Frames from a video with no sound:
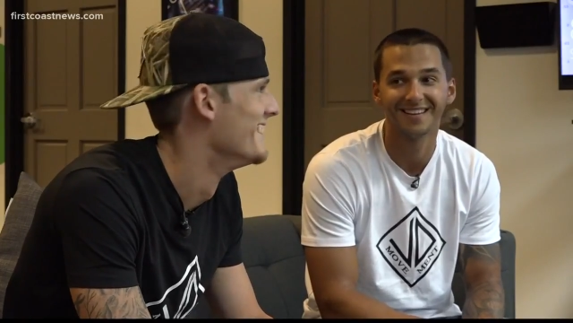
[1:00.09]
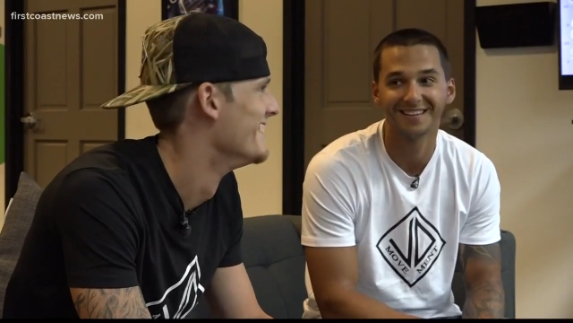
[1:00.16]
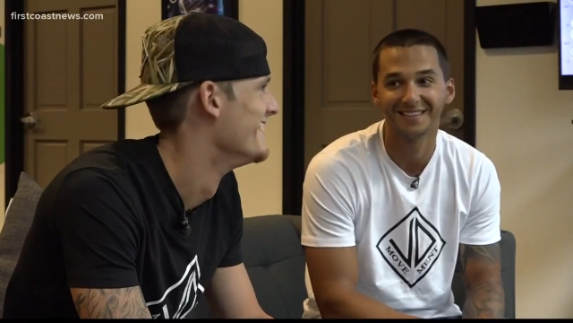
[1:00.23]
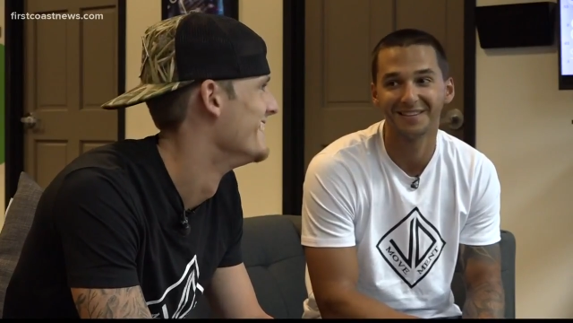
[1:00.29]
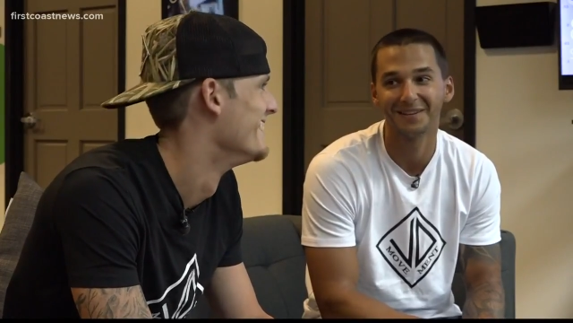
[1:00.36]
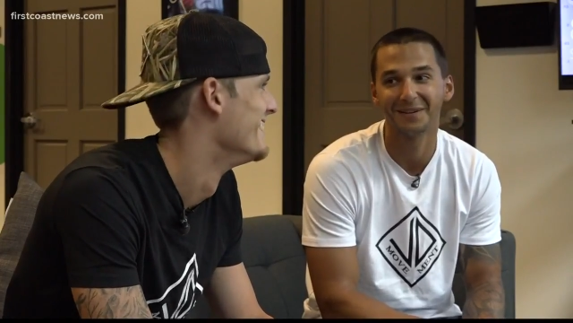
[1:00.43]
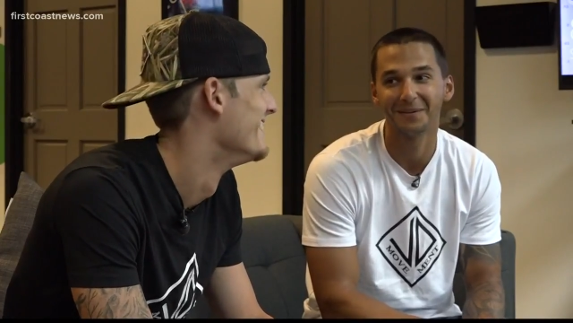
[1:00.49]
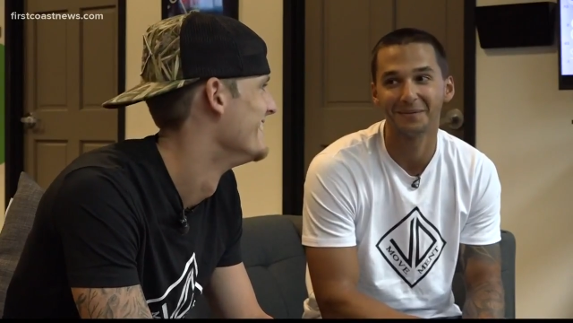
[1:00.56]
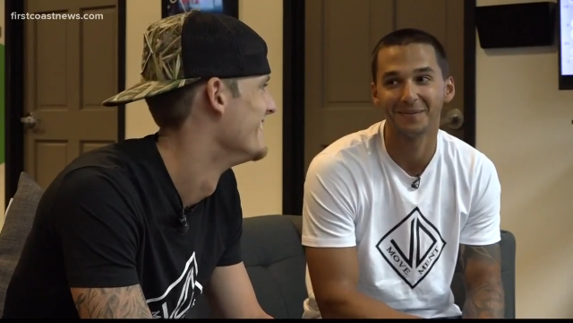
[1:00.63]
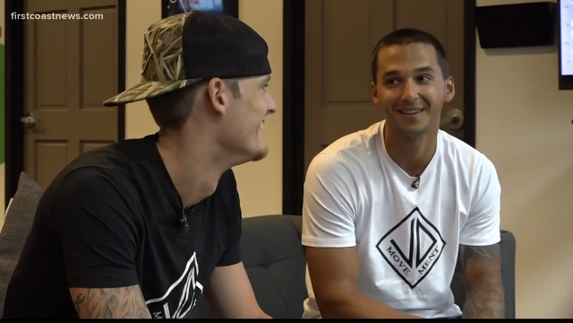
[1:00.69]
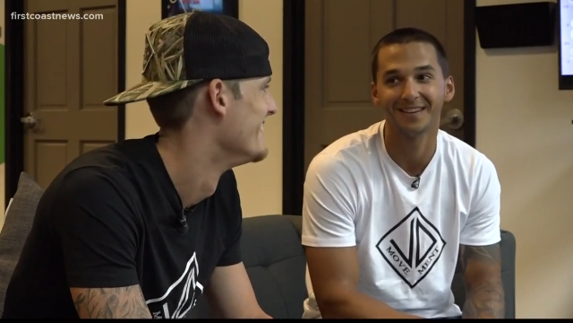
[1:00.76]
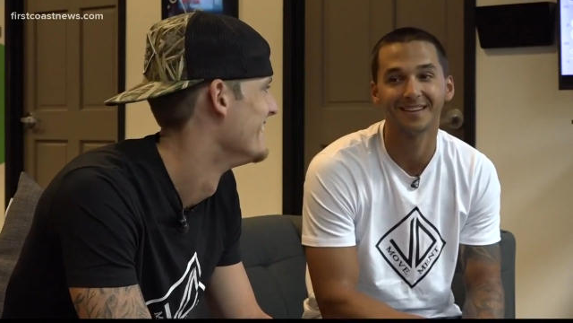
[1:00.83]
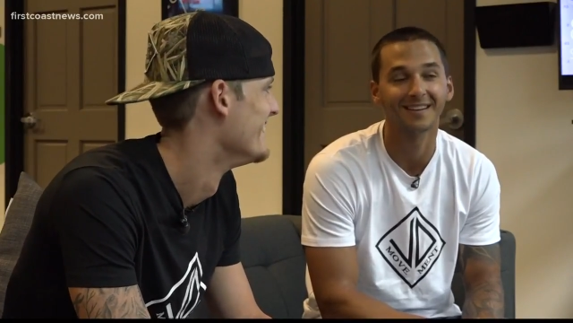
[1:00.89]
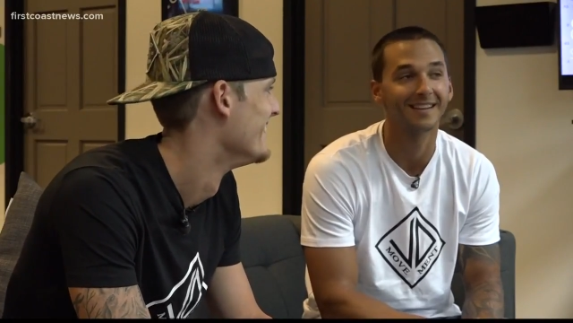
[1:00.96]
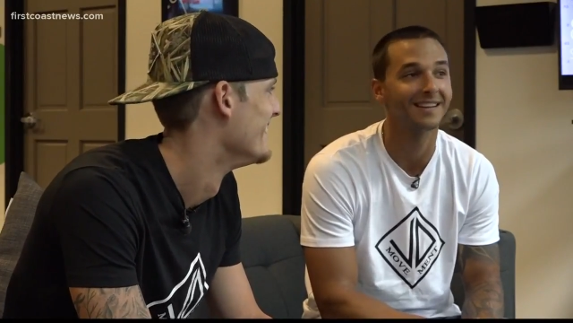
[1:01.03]
Speaker 1: I ended
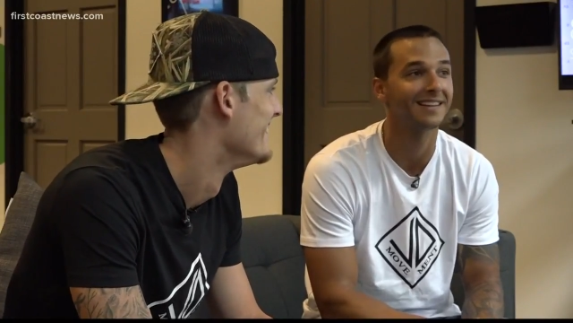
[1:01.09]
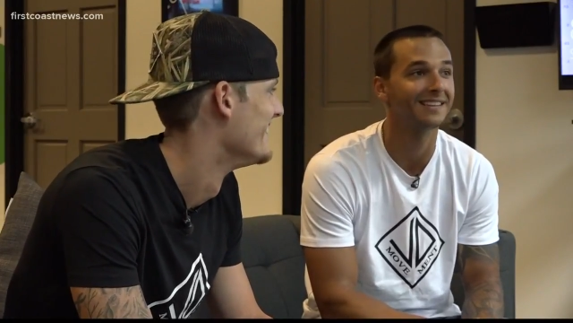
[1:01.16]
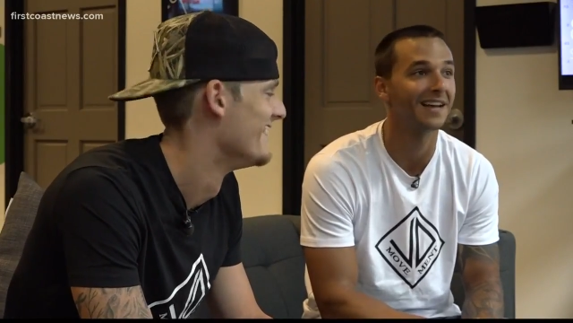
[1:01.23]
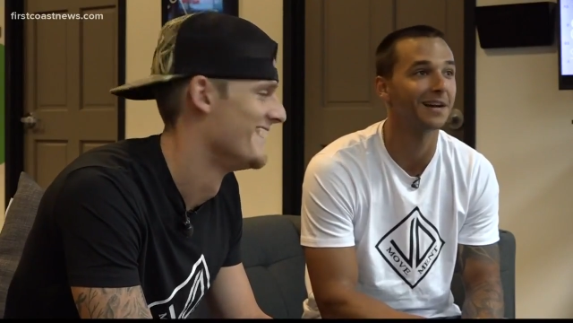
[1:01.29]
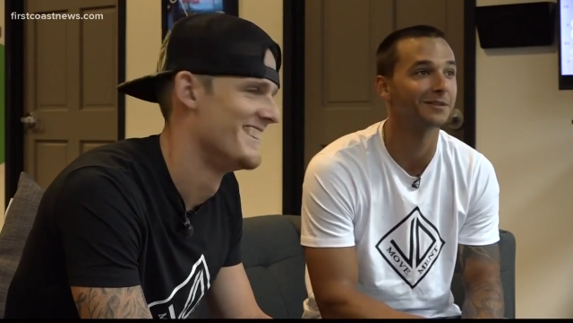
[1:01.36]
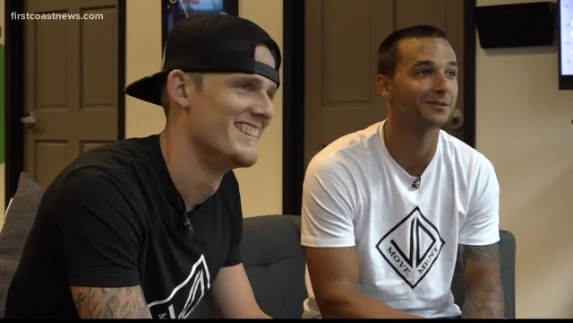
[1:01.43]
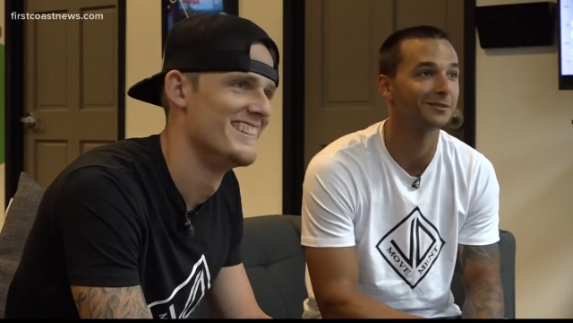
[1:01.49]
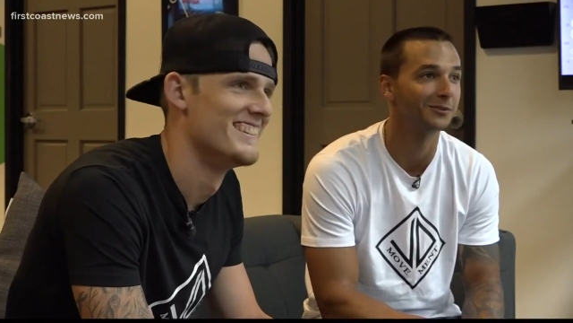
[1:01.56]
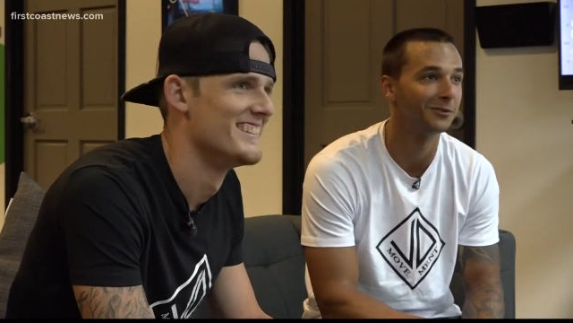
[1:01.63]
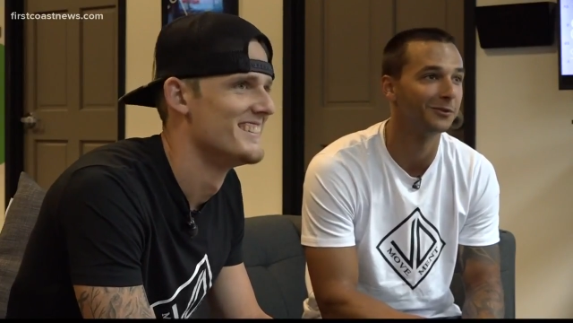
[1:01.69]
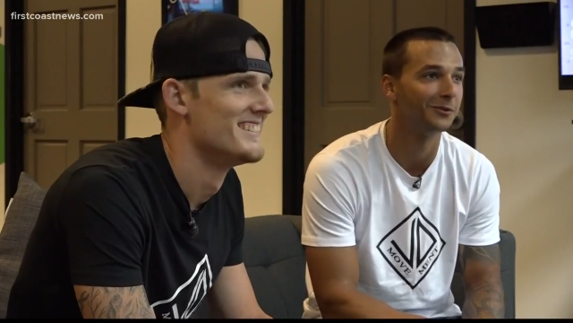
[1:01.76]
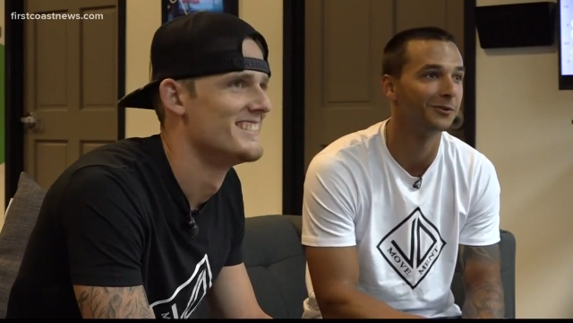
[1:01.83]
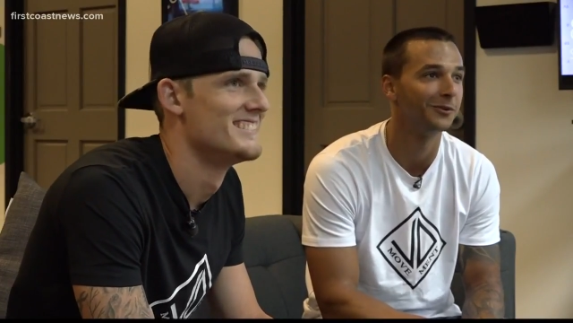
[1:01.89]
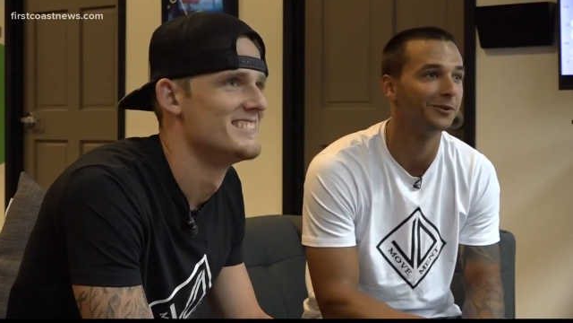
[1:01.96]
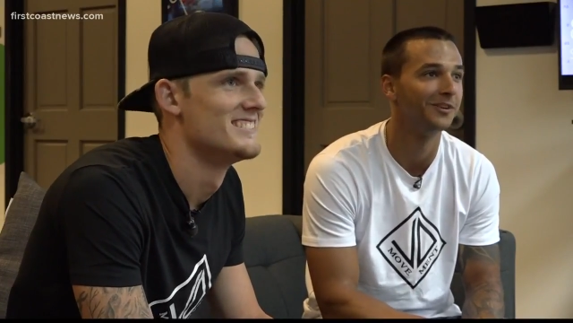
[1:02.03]
up getting kicked out of
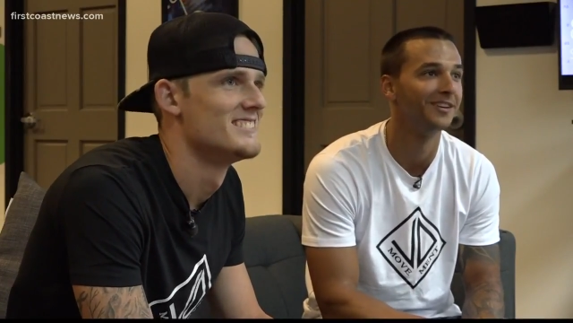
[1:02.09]
school.